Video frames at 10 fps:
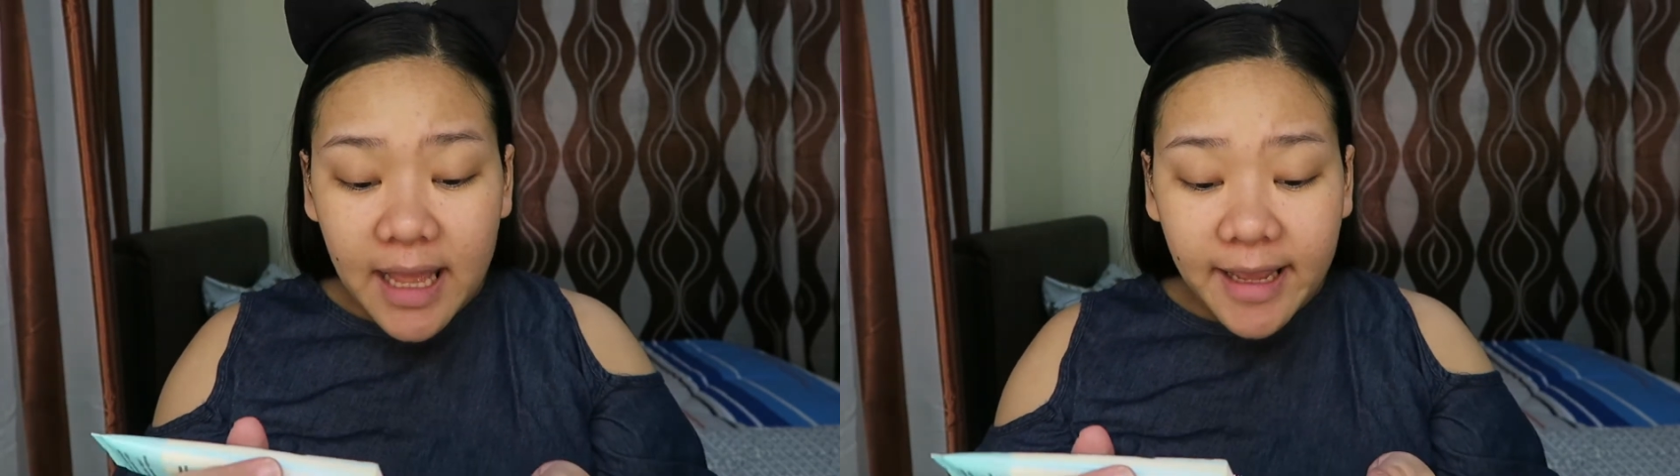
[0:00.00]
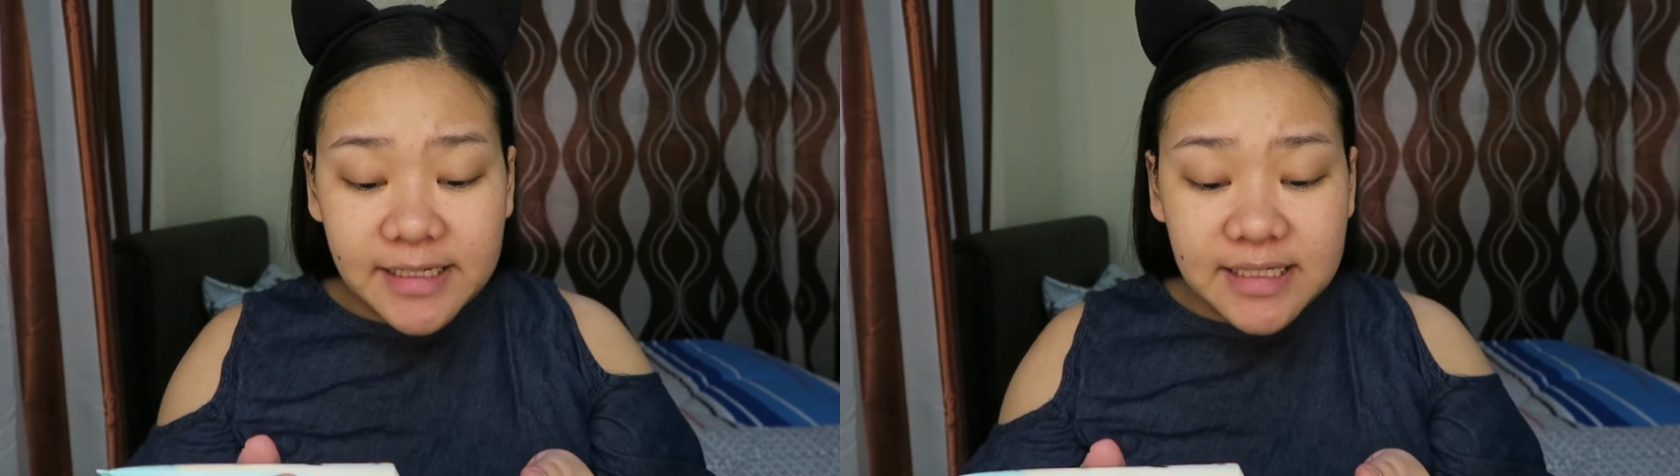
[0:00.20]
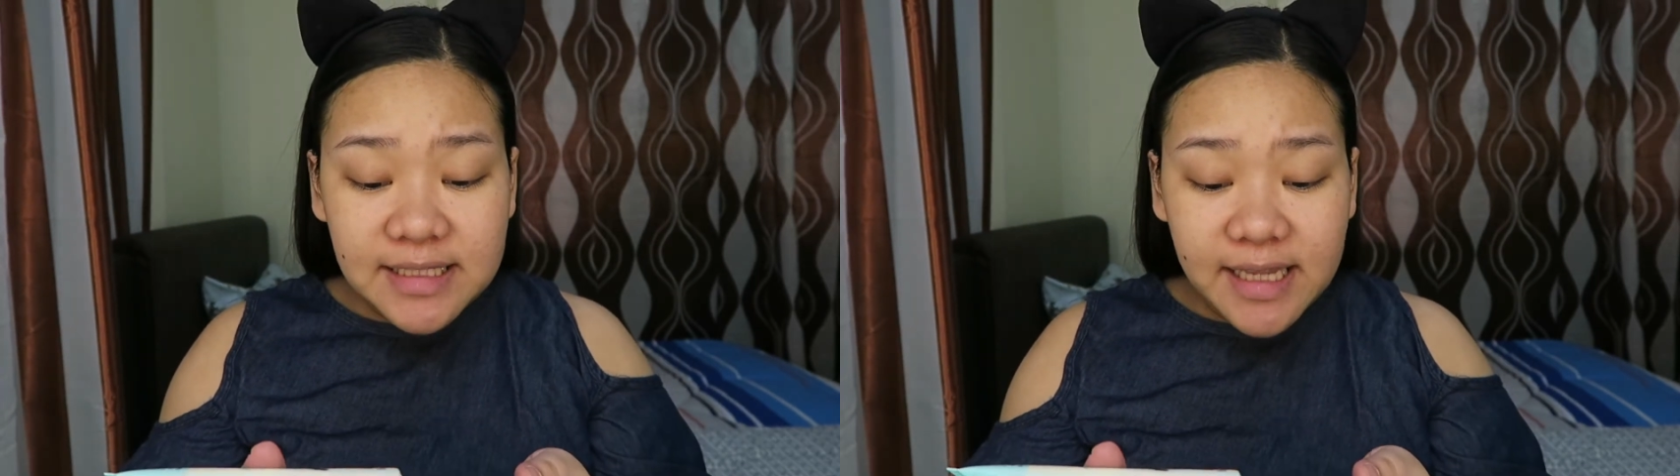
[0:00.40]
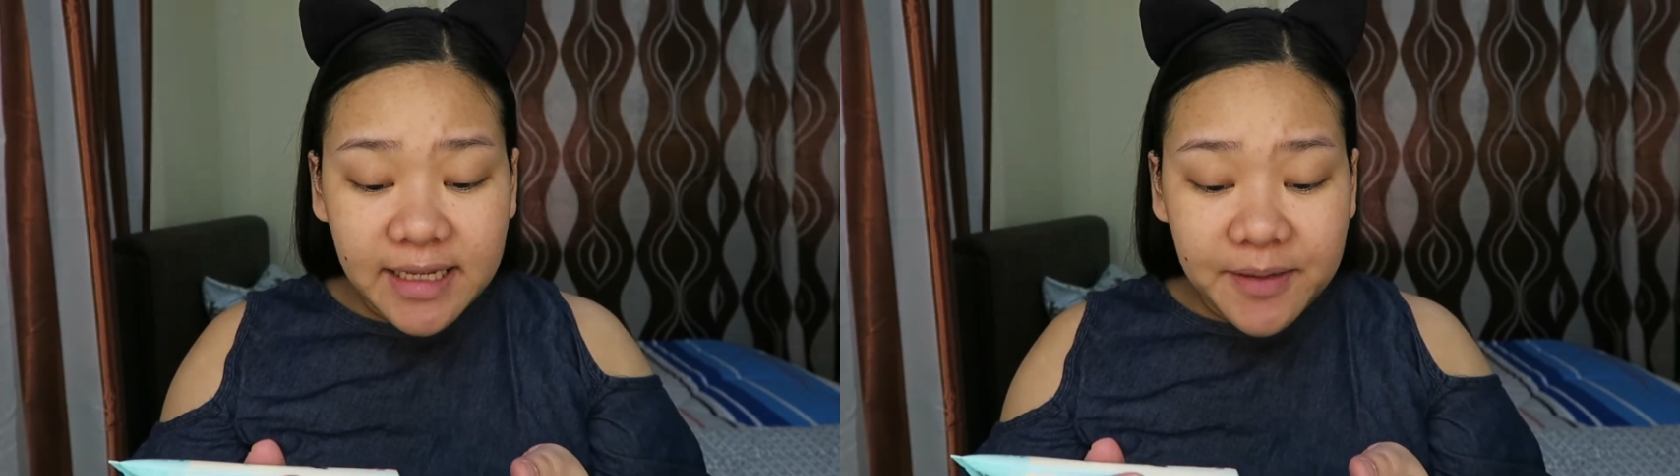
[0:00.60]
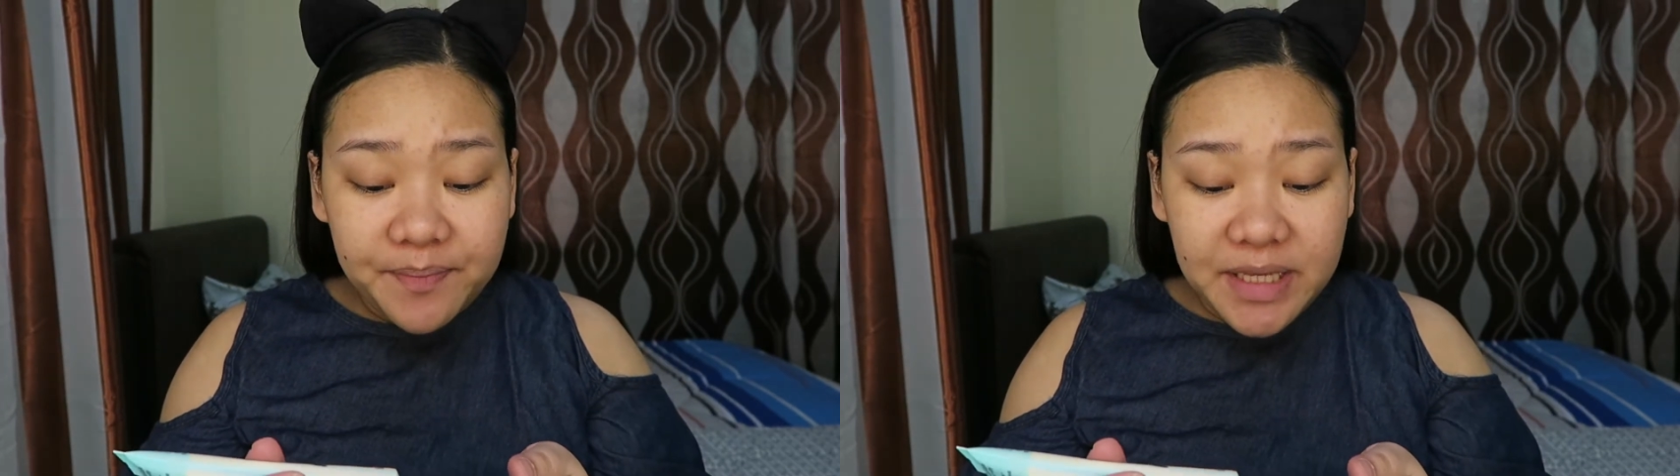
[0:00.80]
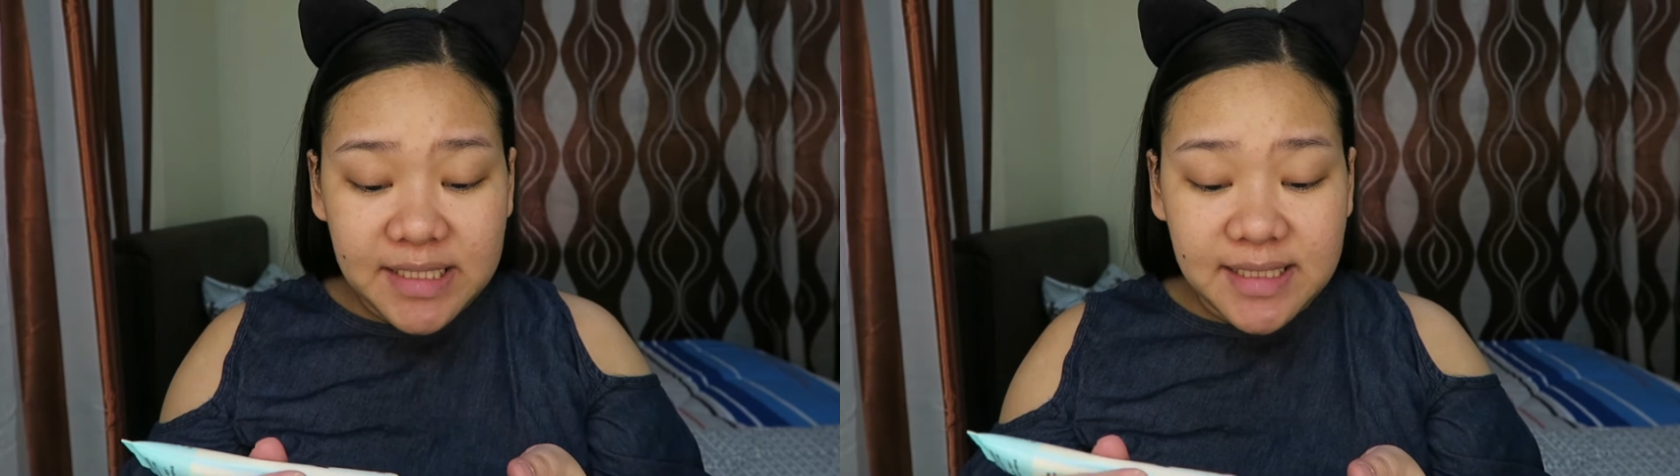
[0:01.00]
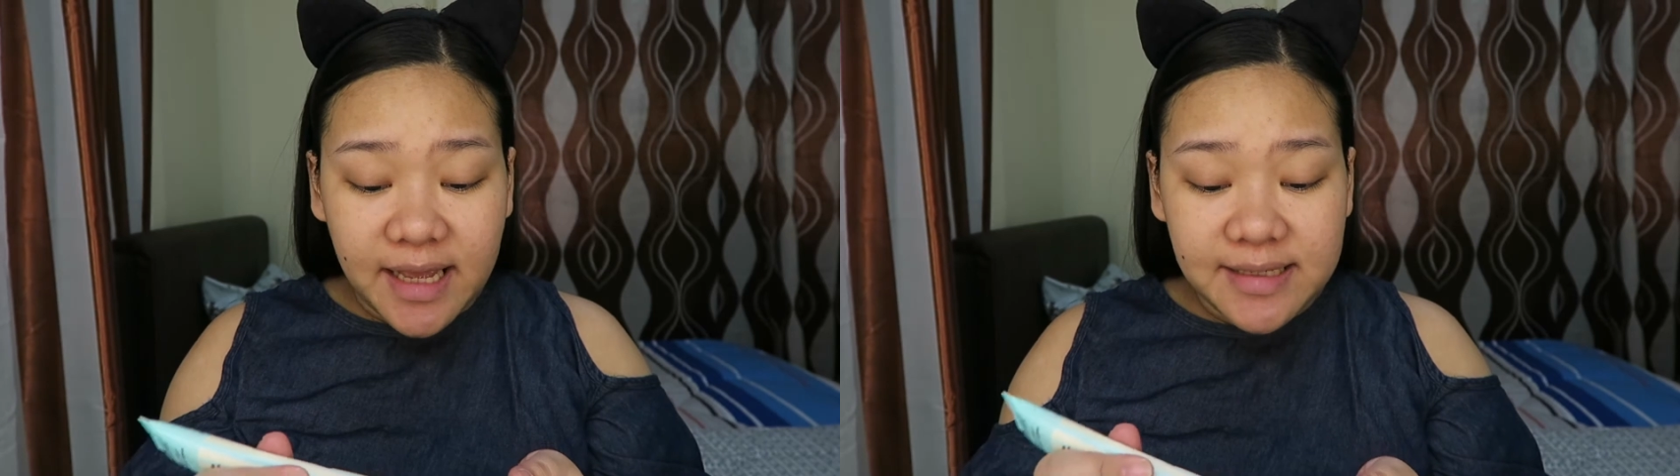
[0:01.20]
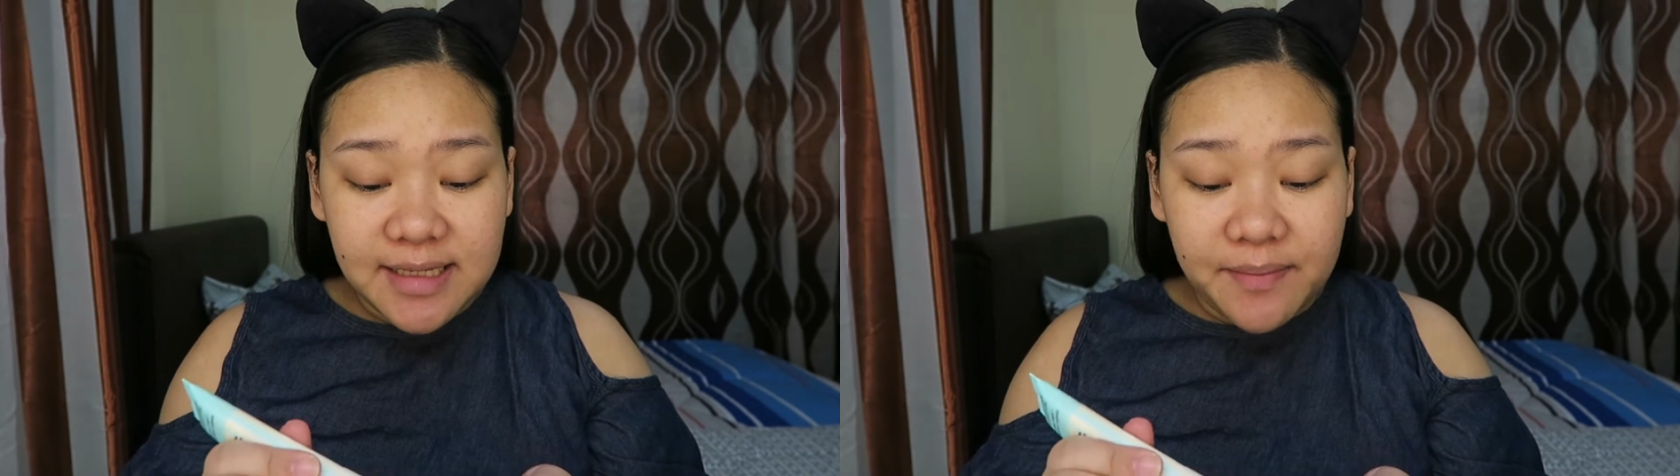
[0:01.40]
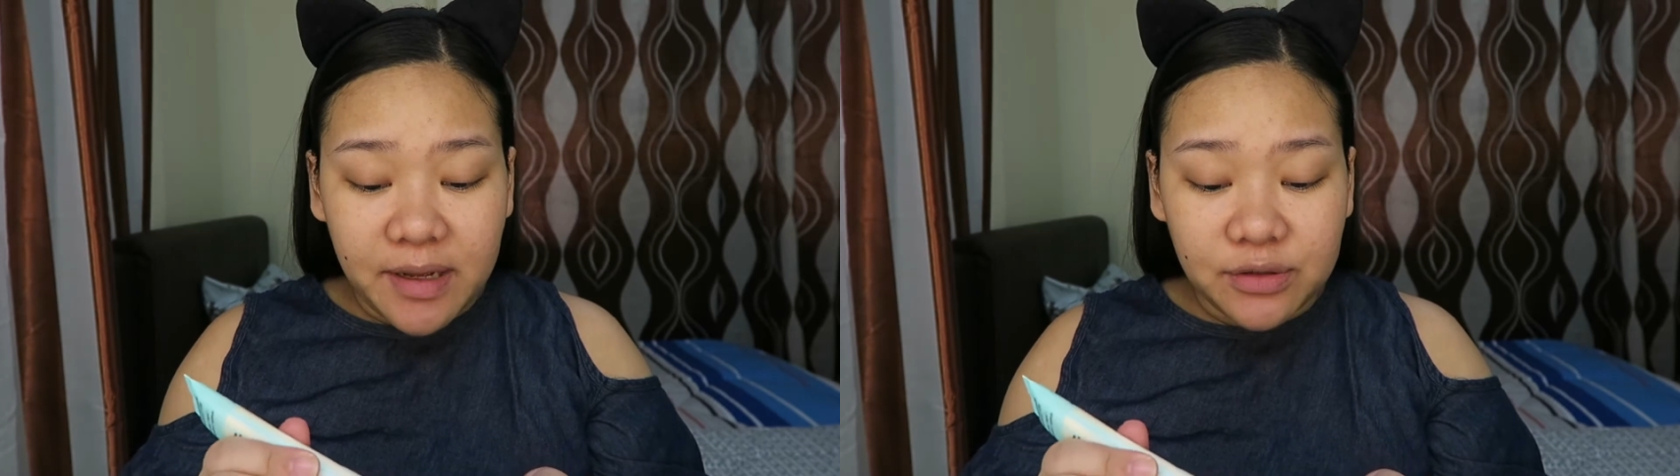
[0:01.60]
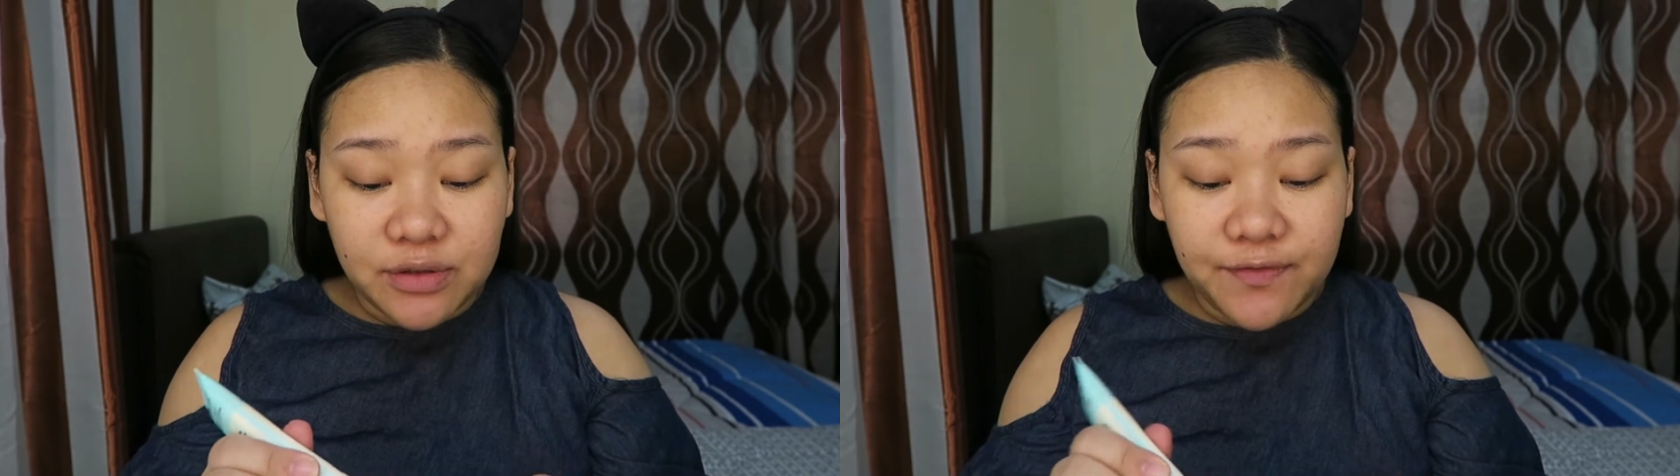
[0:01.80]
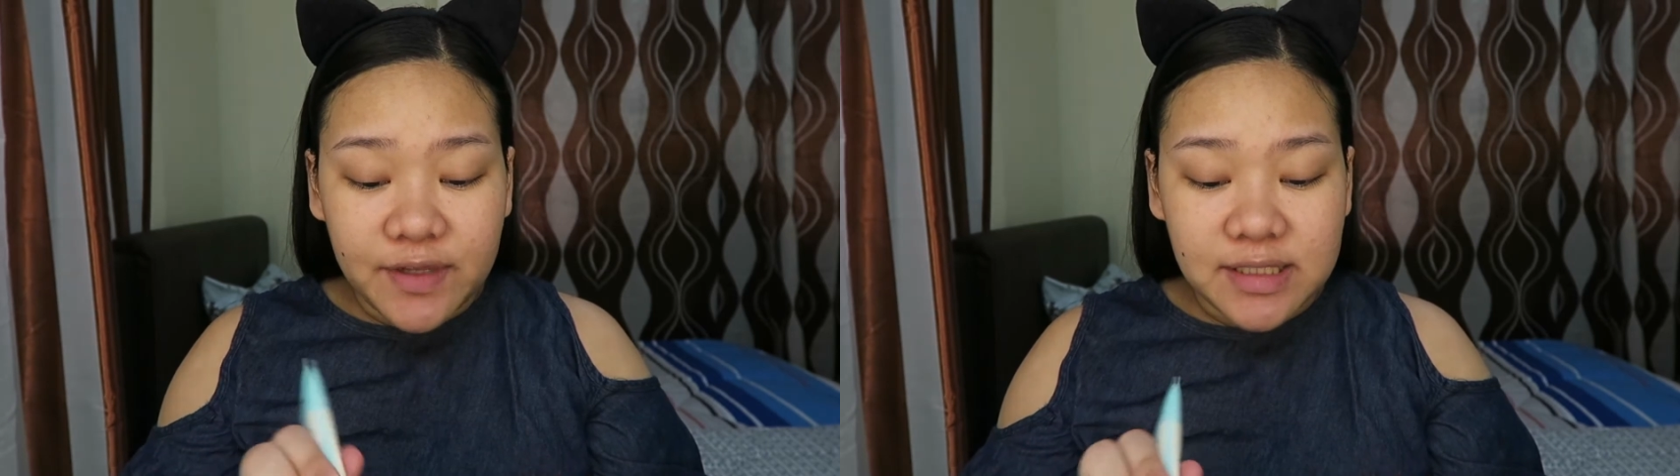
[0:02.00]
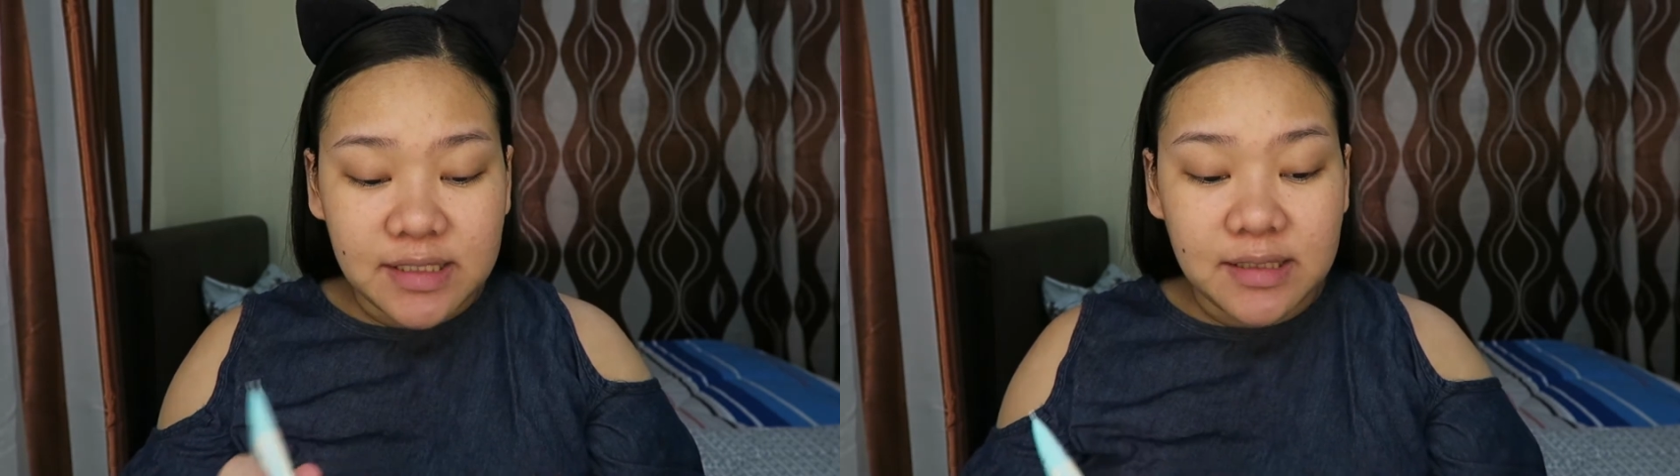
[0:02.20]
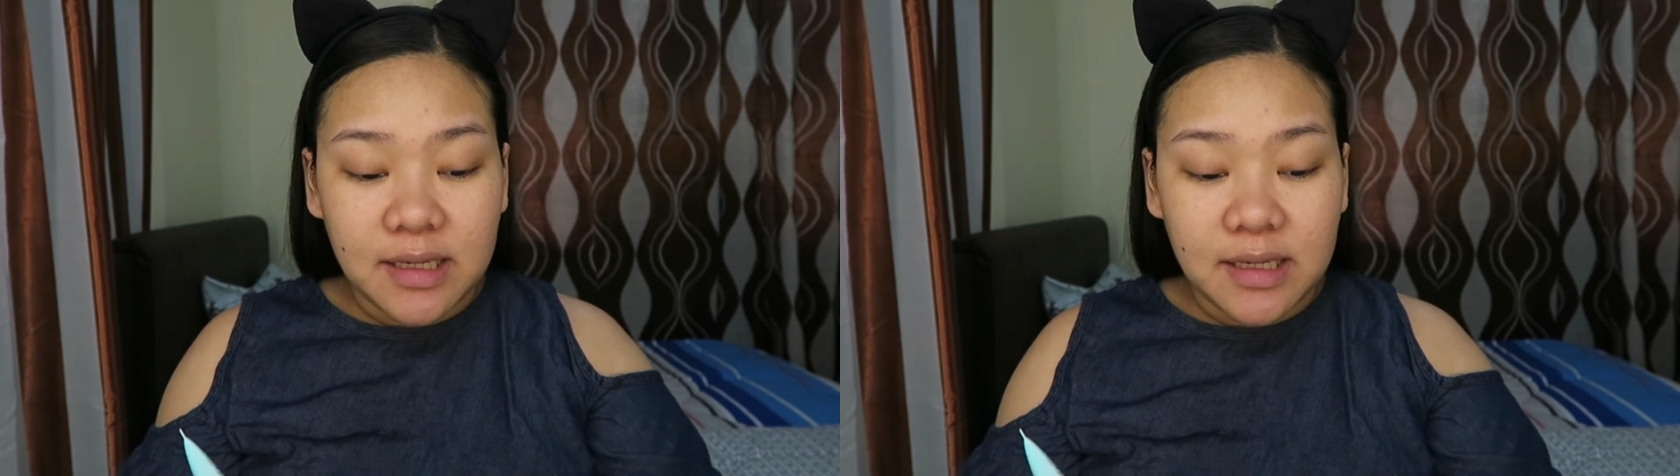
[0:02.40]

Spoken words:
I just take a pea-size amount of this